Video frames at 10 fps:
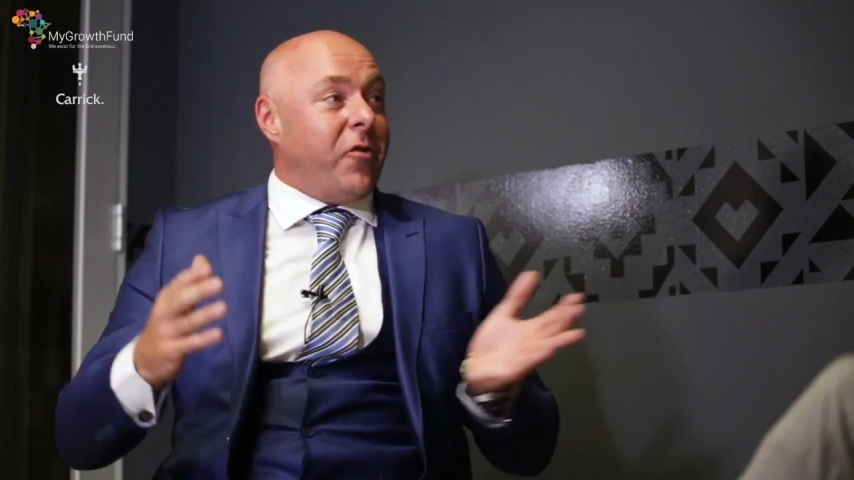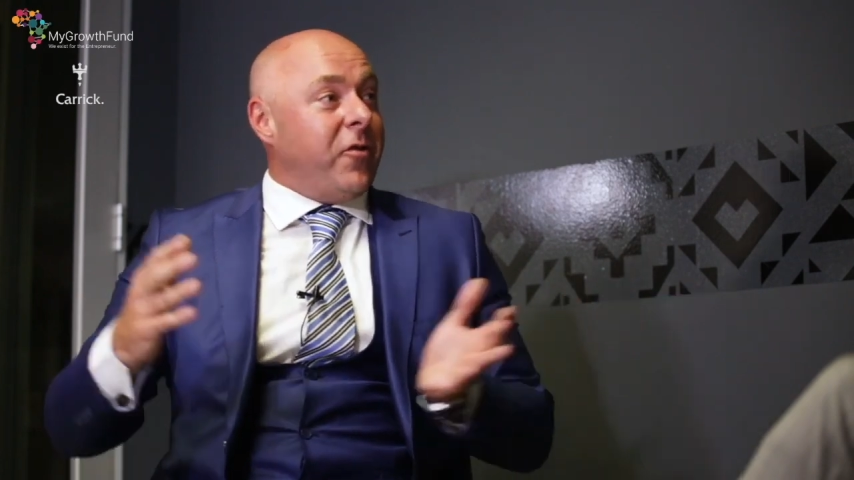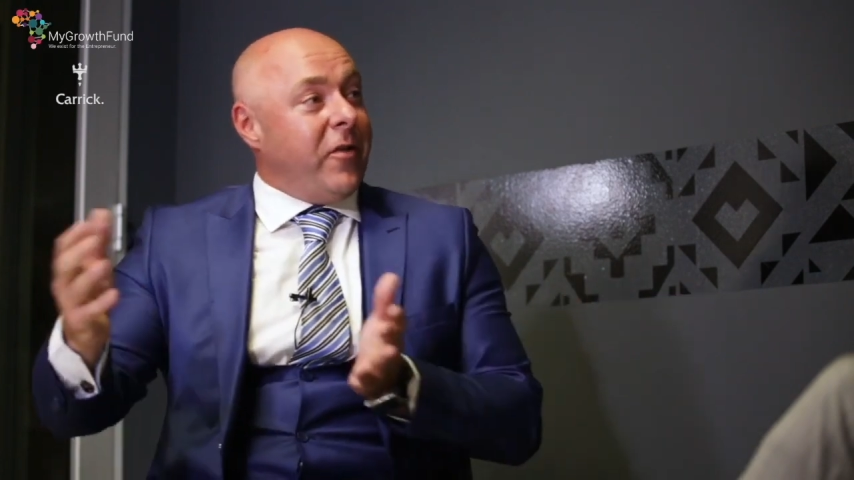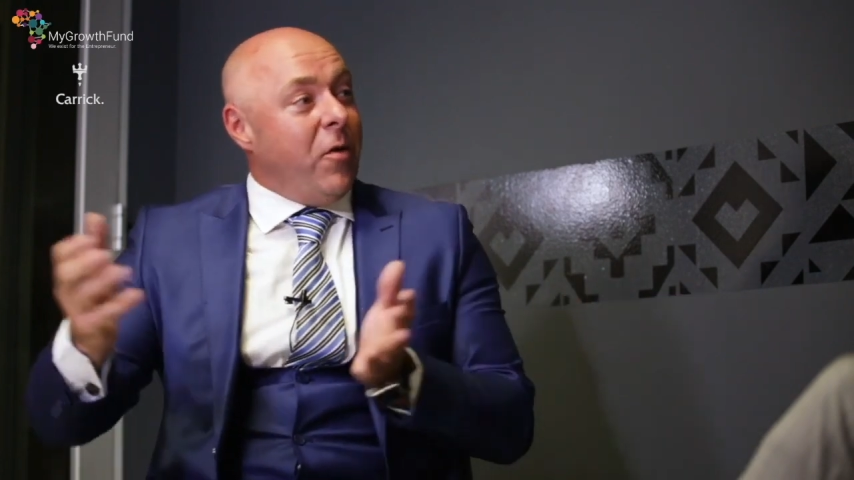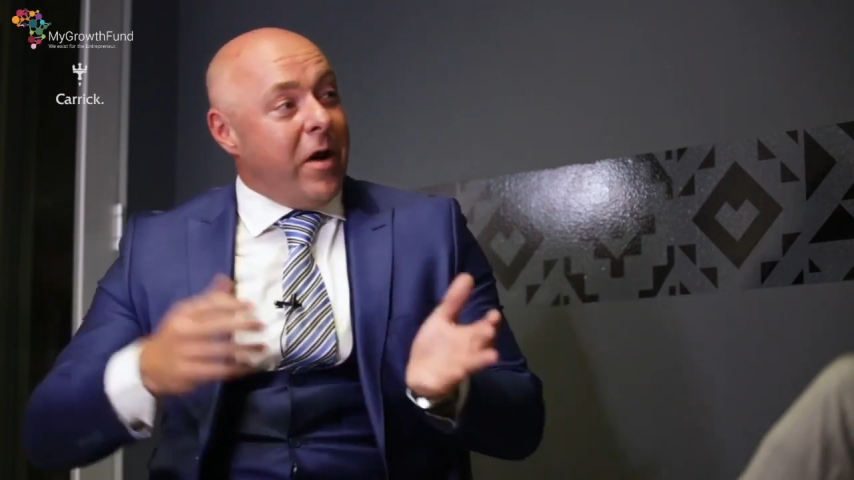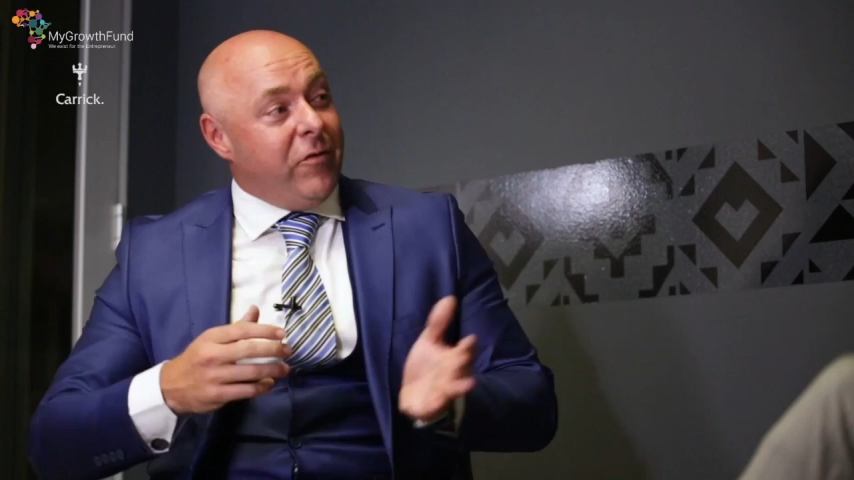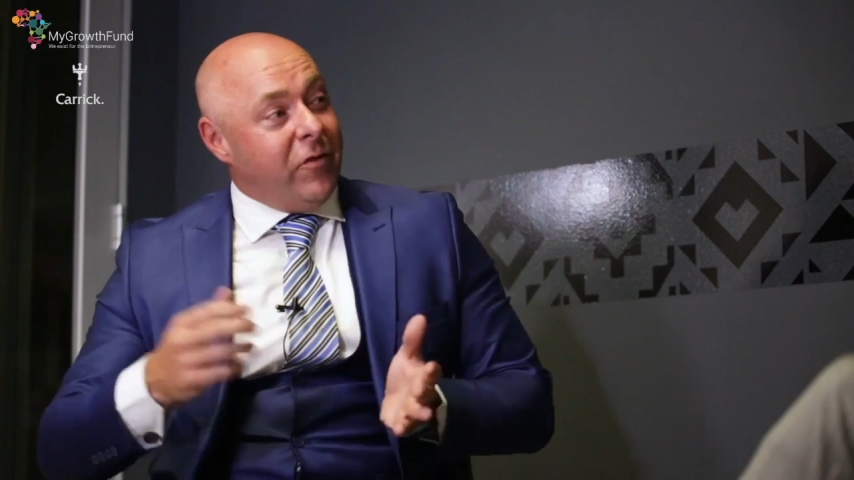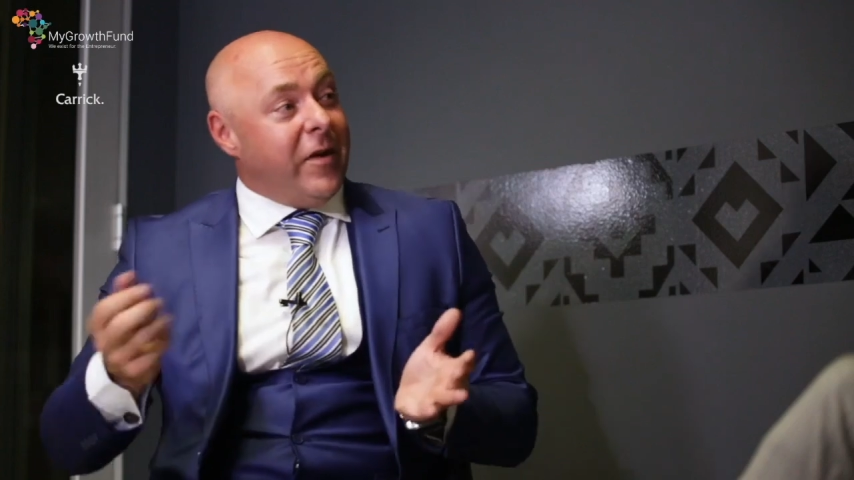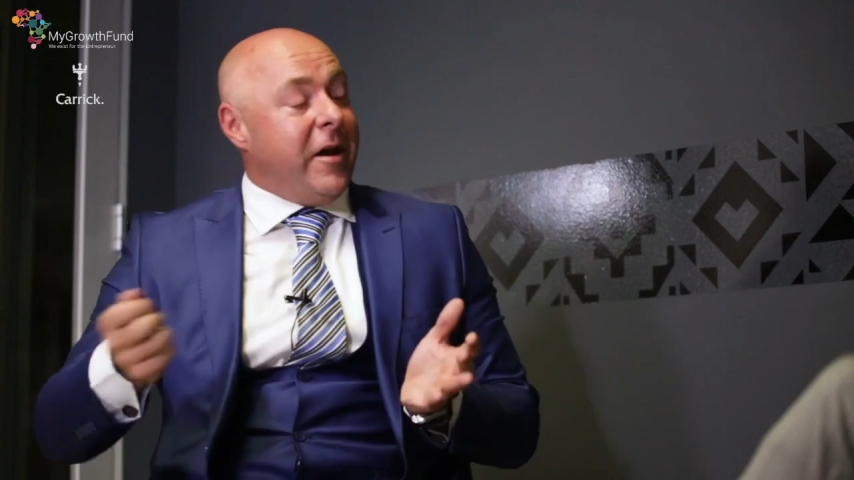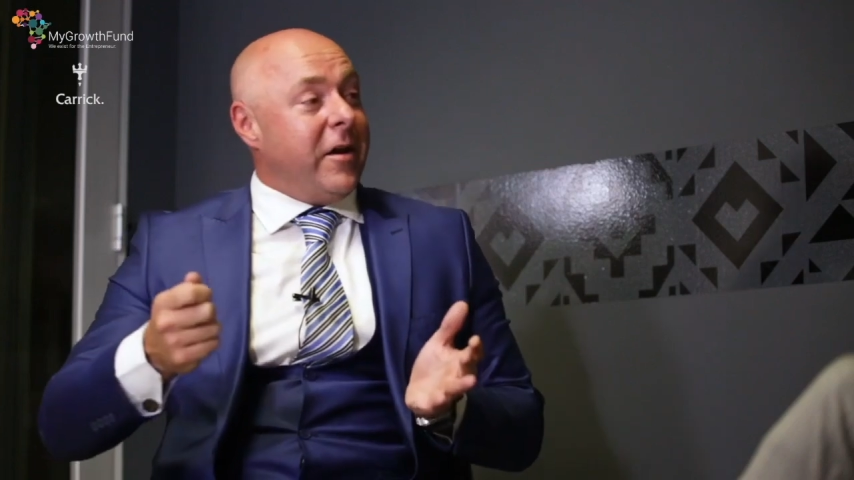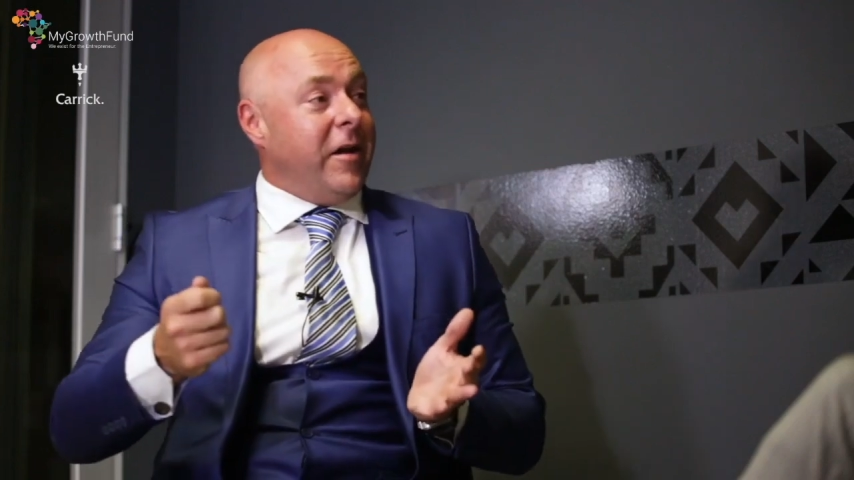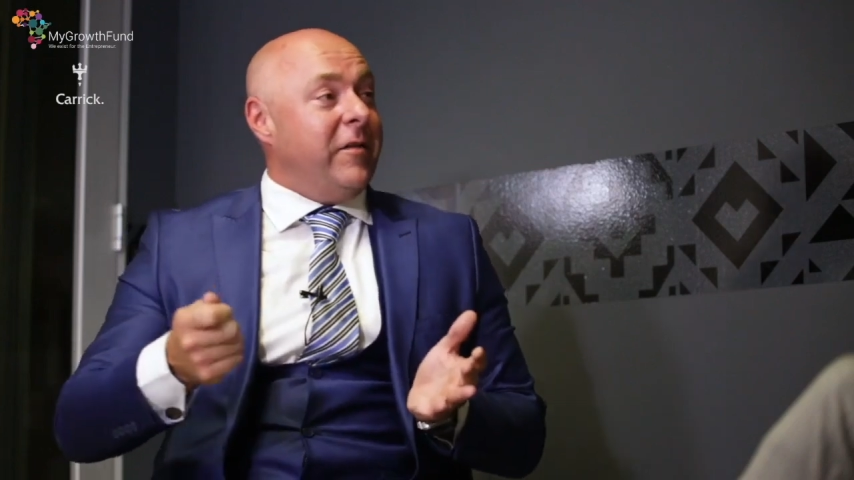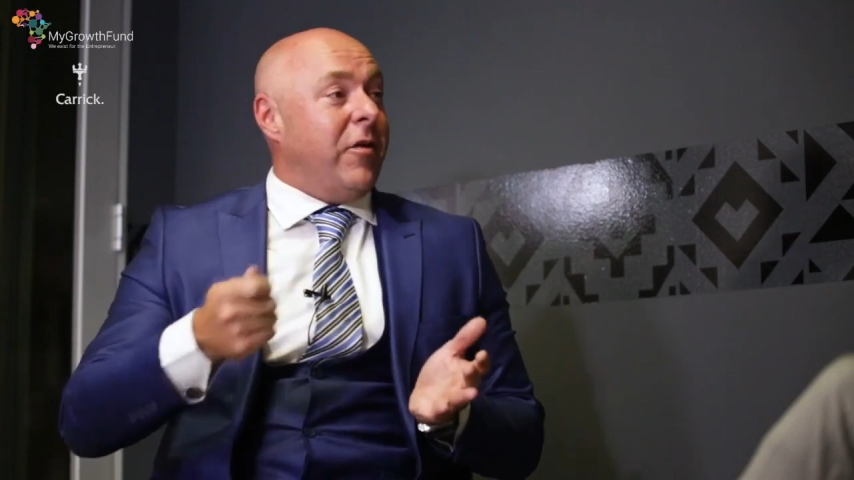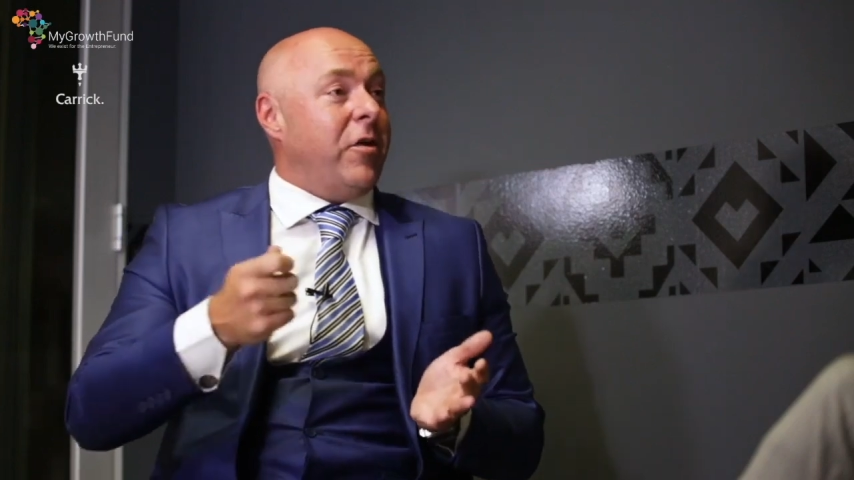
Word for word: just sitting there waiting to take an idea.